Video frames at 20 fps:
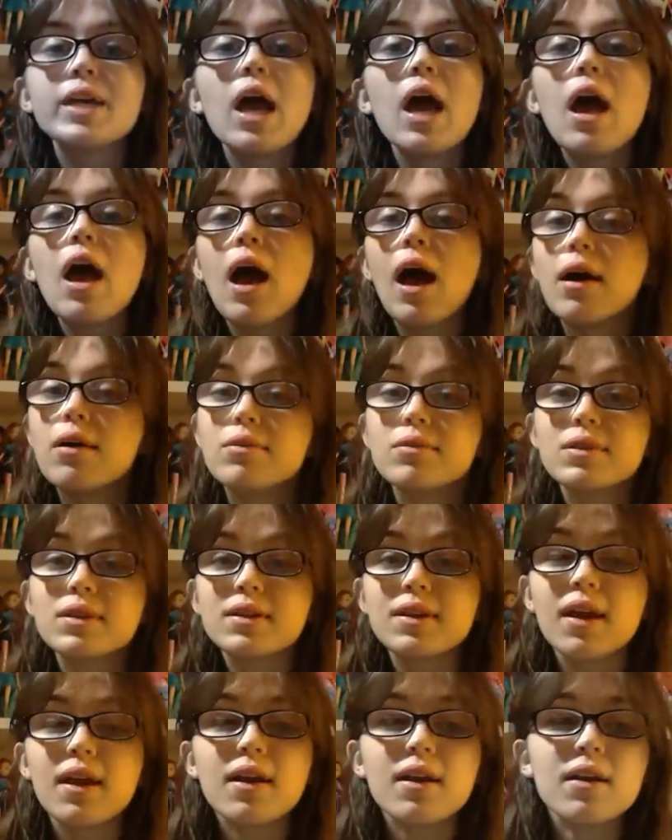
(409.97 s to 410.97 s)
I don't
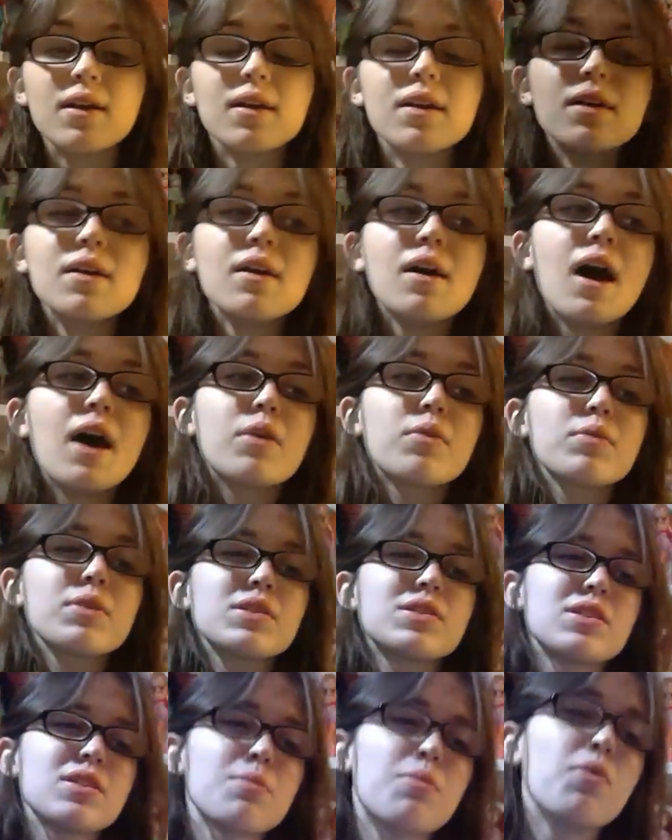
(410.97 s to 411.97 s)
really care. I don't
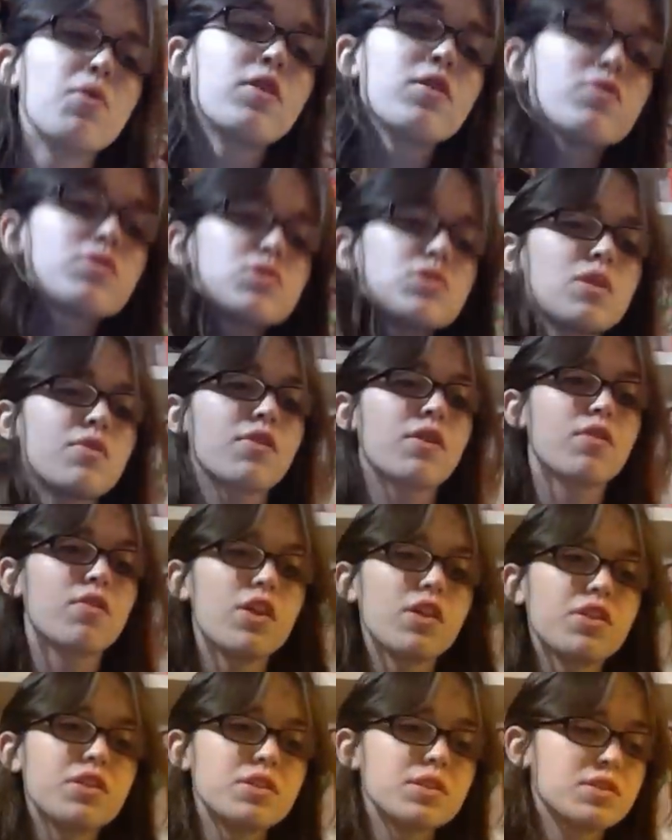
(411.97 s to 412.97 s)
really see the point of a certificate of
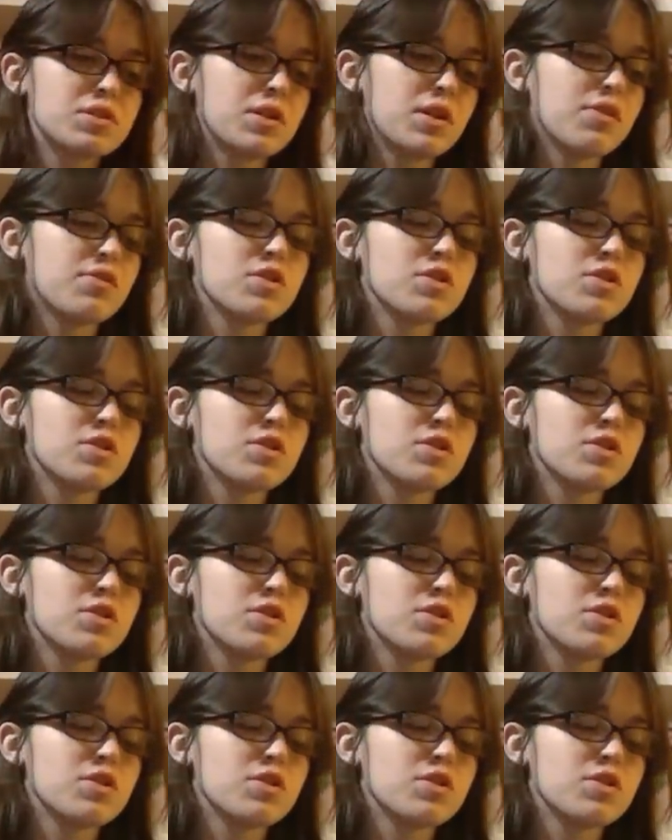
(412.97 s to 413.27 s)
authenticity.